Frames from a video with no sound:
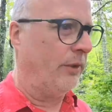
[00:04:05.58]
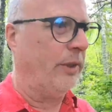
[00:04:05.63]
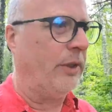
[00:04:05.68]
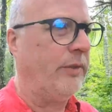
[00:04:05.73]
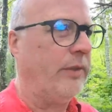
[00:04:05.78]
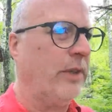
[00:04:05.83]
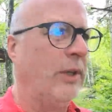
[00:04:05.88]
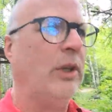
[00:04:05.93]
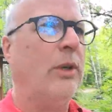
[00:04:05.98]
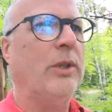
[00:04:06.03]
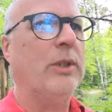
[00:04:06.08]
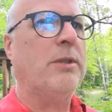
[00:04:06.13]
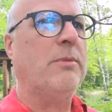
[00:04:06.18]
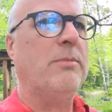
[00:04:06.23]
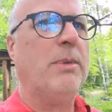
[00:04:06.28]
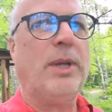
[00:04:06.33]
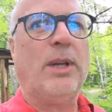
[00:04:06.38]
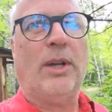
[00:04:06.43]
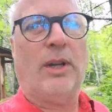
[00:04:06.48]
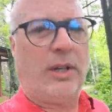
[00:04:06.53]
Now even though
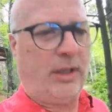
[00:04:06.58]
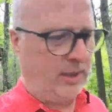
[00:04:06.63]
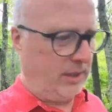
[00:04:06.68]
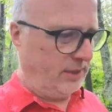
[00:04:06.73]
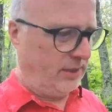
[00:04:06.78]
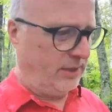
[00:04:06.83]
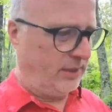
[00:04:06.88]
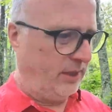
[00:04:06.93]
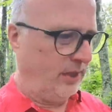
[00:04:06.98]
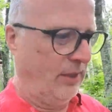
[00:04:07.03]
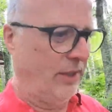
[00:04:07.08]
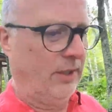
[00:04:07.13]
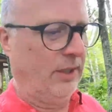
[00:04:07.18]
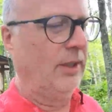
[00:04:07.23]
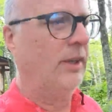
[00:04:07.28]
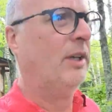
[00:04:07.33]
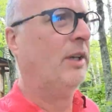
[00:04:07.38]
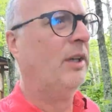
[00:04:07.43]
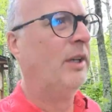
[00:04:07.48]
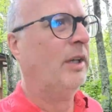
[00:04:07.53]
it's mid-August,
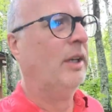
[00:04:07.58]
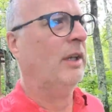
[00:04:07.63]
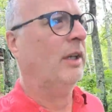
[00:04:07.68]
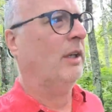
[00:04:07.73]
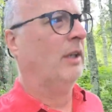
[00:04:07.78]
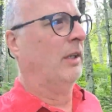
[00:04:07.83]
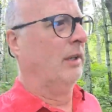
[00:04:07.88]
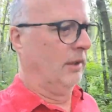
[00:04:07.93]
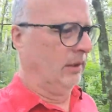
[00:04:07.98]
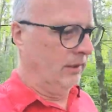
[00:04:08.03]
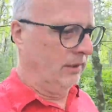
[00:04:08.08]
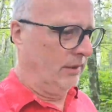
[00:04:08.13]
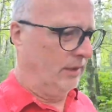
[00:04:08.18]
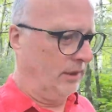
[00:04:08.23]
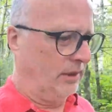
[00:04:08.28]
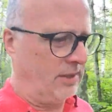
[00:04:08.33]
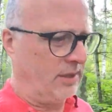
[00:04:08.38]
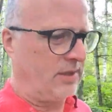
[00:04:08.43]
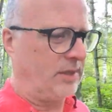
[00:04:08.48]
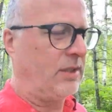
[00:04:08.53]

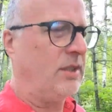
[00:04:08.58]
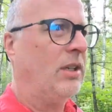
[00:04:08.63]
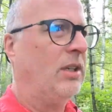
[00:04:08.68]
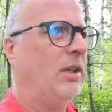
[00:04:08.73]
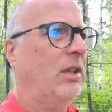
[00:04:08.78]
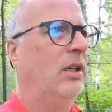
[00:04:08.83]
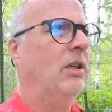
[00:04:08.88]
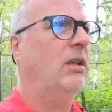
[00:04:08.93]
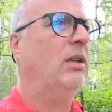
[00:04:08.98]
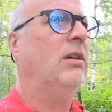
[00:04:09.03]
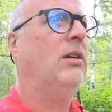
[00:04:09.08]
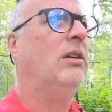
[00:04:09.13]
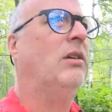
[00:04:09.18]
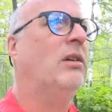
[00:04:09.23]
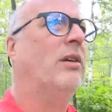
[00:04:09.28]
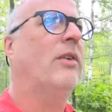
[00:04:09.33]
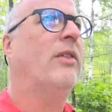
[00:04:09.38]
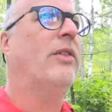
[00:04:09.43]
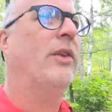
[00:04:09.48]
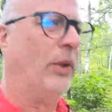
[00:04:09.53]
it's
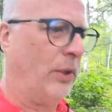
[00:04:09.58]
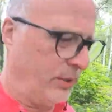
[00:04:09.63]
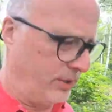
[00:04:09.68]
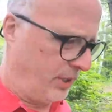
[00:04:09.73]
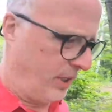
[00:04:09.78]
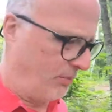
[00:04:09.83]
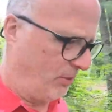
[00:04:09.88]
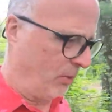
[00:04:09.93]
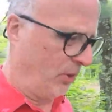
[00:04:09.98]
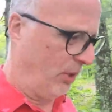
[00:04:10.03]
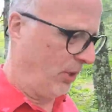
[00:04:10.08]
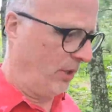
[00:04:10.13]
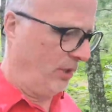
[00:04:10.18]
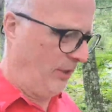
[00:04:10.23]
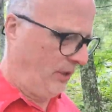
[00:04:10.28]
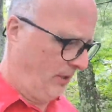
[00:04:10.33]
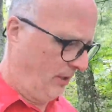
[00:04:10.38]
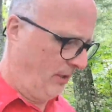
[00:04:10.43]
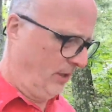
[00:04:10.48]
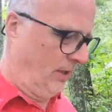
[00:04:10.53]
a Thursday
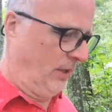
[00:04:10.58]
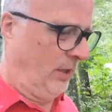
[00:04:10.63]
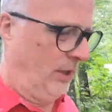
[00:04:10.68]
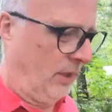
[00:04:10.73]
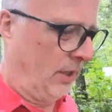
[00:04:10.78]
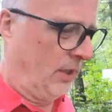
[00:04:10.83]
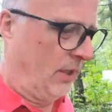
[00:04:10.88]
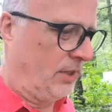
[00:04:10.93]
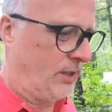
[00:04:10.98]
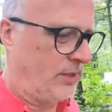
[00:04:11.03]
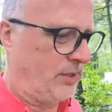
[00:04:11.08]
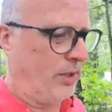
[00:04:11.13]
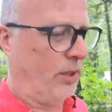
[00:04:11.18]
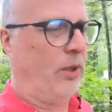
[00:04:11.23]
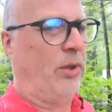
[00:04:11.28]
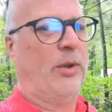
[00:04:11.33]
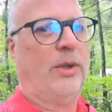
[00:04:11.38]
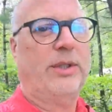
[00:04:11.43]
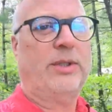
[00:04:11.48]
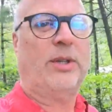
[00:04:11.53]
morning,
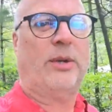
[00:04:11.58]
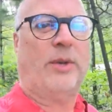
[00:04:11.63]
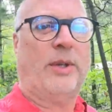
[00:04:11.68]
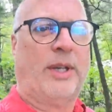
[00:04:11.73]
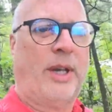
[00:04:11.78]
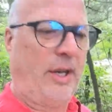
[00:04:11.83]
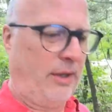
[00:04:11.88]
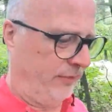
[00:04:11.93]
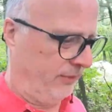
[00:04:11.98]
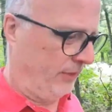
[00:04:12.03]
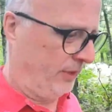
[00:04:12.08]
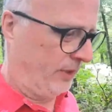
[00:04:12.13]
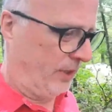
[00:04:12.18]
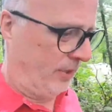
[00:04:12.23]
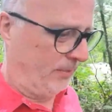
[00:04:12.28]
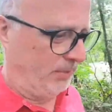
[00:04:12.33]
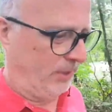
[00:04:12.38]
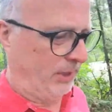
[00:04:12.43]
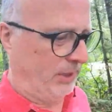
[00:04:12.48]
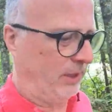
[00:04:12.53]
so it's already kind of
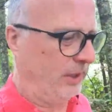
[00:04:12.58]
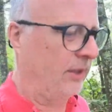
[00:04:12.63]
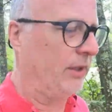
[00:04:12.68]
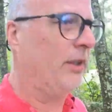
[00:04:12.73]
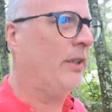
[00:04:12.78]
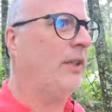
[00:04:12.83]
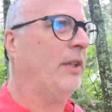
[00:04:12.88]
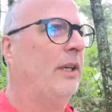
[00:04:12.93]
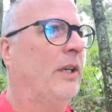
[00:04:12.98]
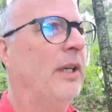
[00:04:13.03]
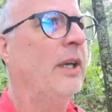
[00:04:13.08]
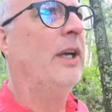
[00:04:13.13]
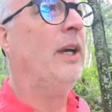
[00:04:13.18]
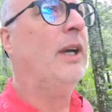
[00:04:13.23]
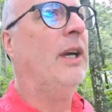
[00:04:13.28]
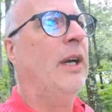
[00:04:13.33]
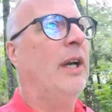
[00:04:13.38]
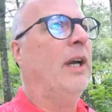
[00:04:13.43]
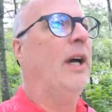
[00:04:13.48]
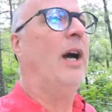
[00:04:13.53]
filled up in here.
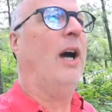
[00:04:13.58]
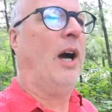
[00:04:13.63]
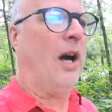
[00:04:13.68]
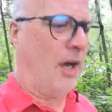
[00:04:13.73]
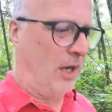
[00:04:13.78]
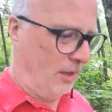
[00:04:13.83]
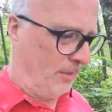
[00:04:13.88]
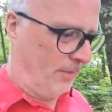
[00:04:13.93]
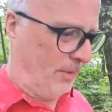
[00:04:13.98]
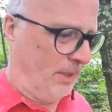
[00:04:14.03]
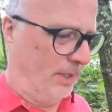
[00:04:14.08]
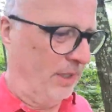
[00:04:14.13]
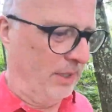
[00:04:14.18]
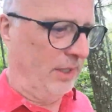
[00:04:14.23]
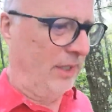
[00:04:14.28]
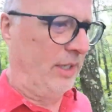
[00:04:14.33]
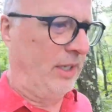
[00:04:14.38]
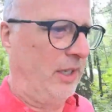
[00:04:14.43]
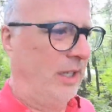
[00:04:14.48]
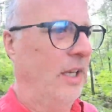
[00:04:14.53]

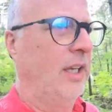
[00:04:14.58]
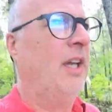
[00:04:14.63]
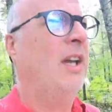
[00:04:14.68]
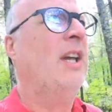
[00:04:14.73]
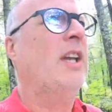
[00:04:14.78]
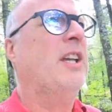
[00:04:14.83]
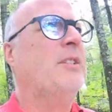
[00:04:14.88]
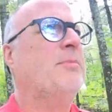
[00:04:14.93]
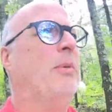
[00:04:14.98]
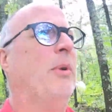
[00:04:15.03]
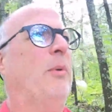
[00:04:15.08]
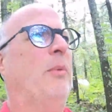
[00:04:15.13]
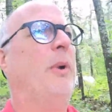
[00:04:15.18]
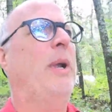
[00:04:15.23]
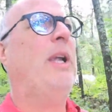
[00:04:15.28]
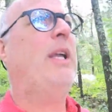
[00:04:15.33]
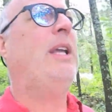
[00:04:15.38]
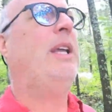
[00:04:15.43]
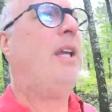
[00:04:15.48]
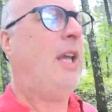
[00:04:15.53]
It's
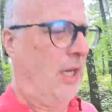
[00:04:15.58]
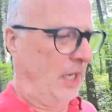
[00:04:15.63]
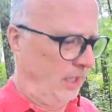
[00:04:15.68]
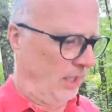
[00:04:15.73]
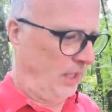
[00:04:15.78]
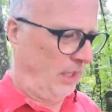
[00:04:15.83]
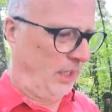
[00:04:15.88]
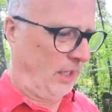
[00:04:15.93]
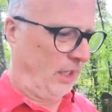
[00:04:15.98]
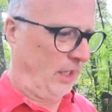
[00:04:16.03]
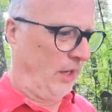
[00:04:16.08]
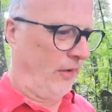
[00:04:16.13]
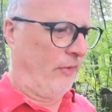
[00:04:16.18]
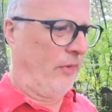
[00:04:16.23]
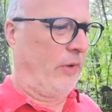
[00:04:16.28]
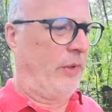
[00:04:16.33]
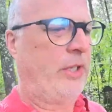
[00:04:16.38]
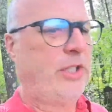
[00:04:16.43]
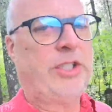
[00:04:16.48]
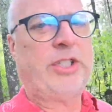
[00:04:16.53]
been rainy
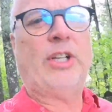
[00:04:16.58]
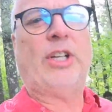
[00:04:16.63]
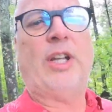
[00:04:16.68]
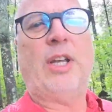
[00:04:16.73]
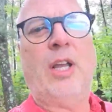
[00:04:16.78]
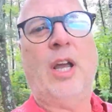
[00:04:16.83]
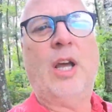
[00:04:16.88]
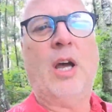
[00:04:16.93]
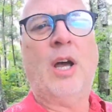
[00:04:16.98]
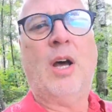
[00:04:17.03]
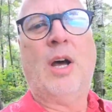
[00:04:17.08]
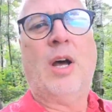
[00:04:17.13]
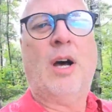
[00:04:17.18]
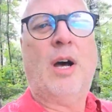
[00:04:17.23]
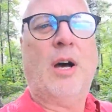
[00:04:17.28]
and very chilly.